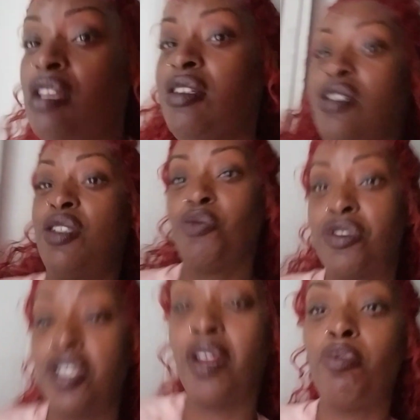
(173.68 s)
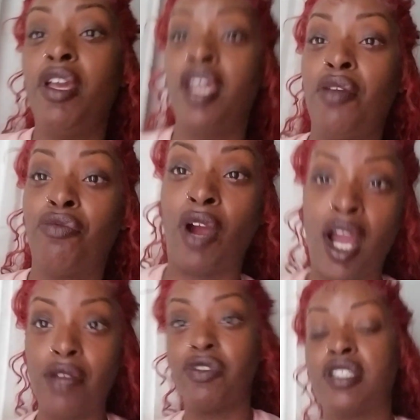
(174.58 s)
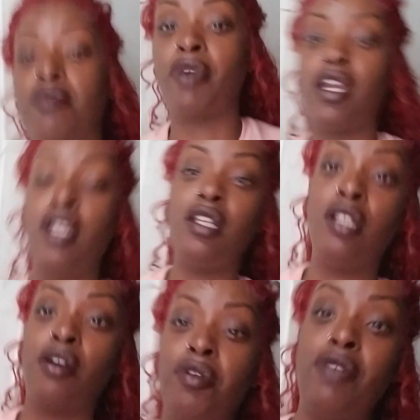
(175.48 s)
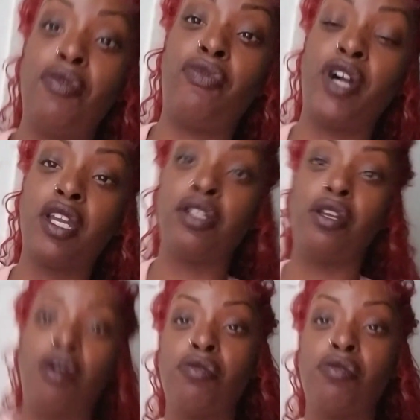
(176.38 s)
they just will sit up here and ride for somebody that they don't even fucking know.